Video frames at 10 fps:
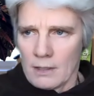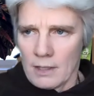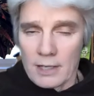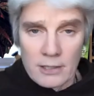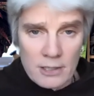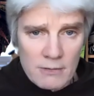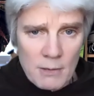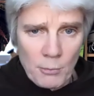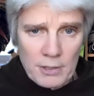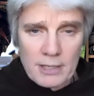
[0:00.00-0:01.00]
Another
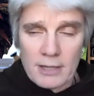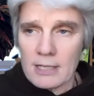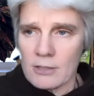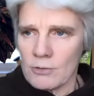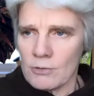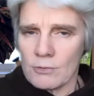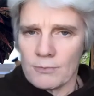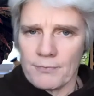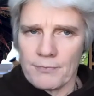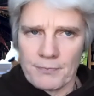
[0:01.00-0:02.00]
important thing to
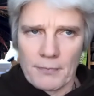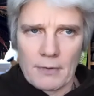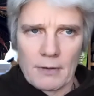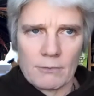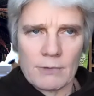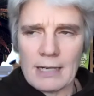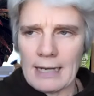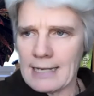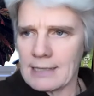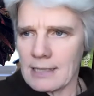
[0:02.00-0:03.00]

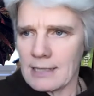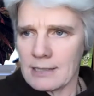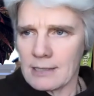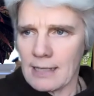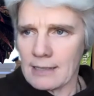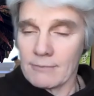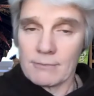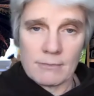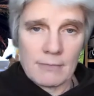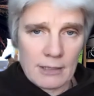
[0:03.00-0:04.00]
realize is like
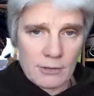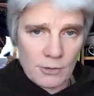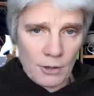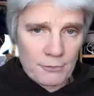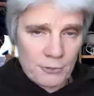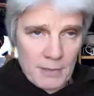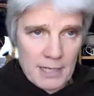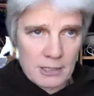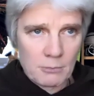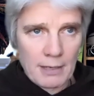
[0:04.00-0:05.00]
like
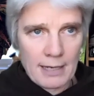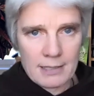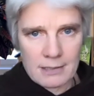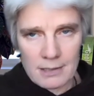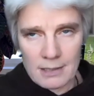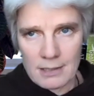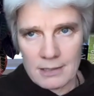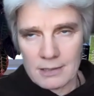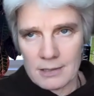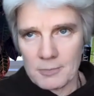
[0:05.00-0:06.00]
confirmation bias
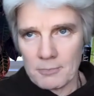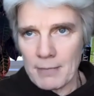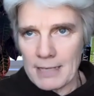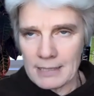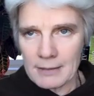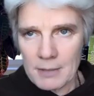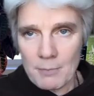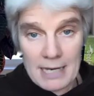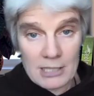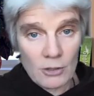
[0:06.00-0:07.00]
is basically
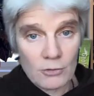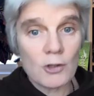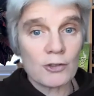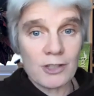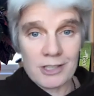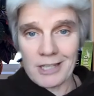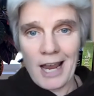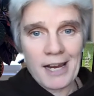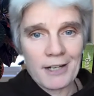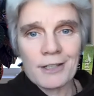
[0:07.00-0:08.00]
based on your
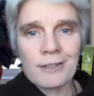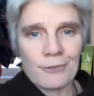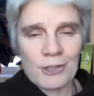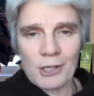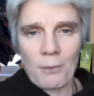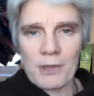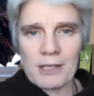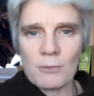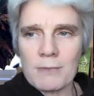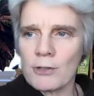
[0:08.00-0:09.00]
desire for something
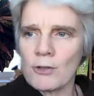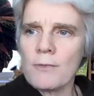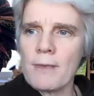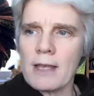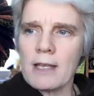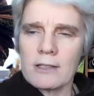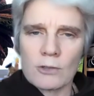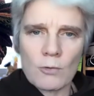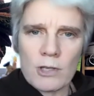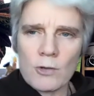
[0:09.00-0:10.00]
to be true
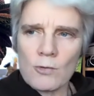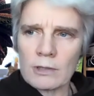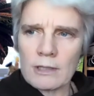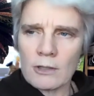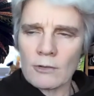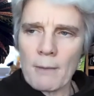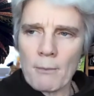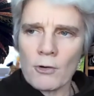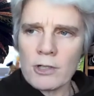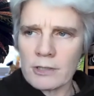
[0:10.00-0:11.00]
so you your
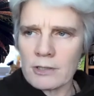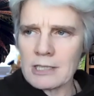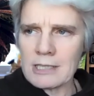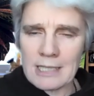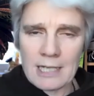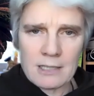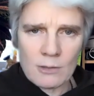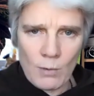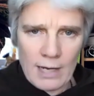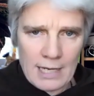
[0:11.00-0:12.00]
emotions change the
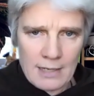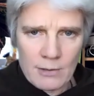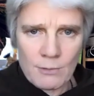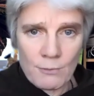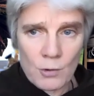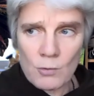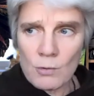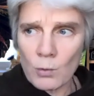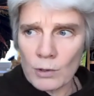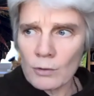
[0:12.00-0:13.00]
way you view
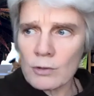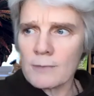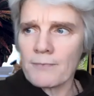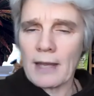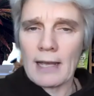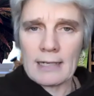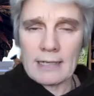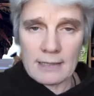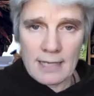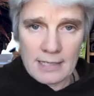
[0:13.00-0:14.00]
the world and
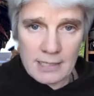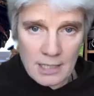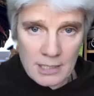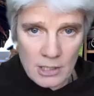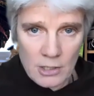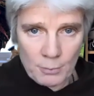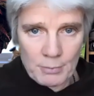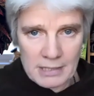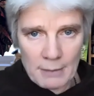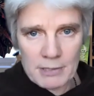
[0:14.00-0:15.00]
they change your
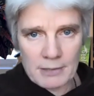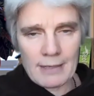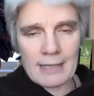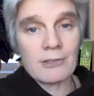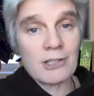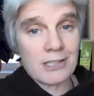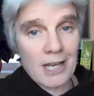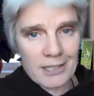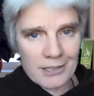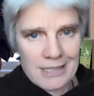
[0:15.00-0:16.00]
perception like
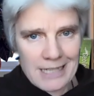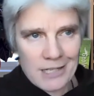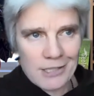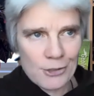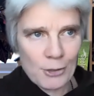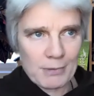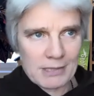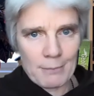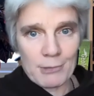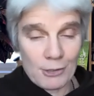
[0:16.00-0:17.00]
desire changes your
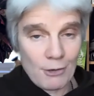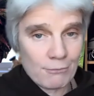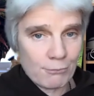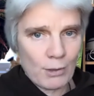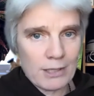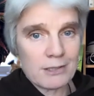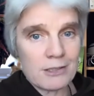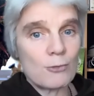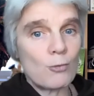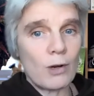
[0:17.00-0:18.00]
perception of what
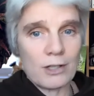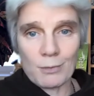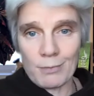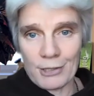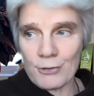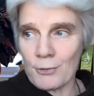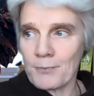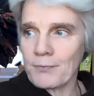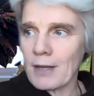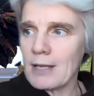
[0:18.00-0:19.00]
you want to be true
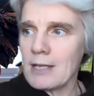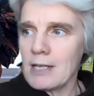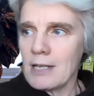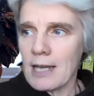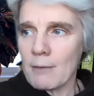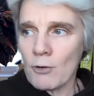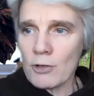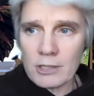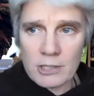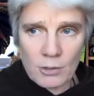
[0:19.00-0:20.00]

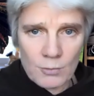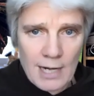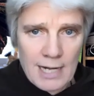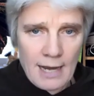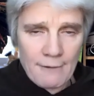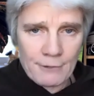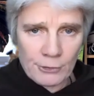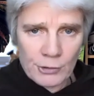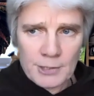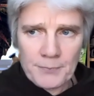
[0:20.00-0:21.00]
emotions create a
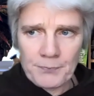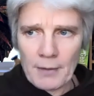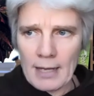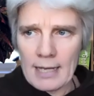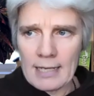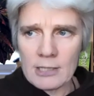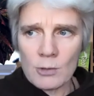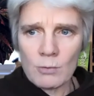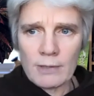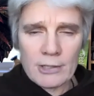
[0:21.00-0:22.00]
filter and
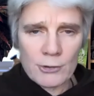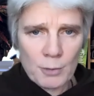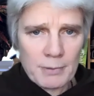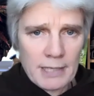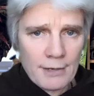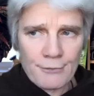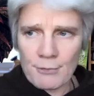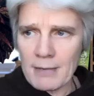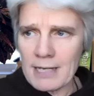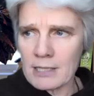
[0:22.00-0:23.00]
you will interpret
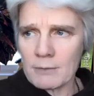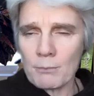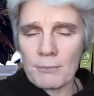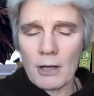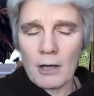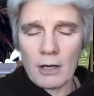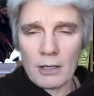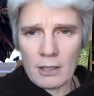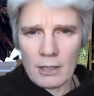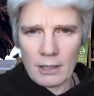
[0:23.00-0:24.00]
information
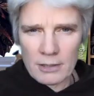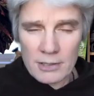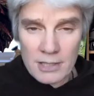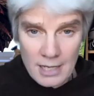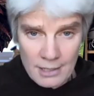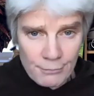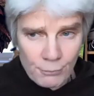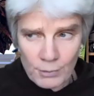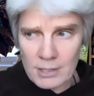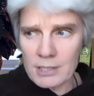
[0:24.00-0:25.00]
under the
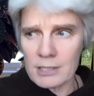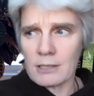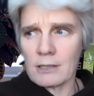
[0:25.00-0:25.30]
influence